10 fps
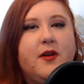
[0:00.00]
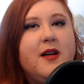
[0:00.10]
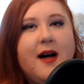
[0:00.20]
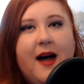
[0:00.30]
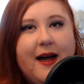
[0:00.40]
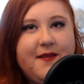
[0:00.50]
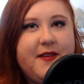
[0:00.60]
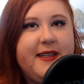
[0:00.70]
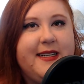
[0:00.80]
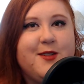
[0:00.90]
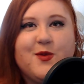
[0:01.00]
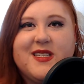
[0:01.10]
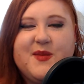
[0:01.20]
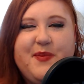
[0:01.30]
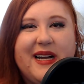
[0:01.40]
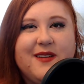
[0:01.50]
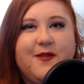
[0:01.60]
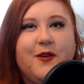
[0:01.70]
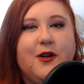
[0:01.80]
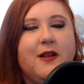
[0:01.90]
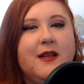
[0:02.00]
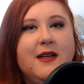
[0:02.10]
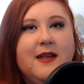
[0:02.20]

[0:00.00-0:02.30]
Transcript: confident, respectful,